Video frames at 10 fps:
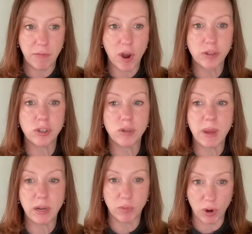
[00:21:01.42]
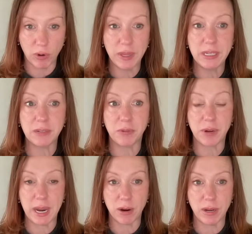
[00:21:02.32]
fostered my growth in
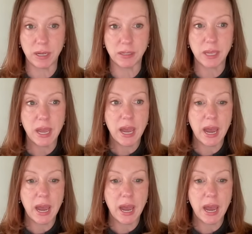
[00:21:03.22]
different areas.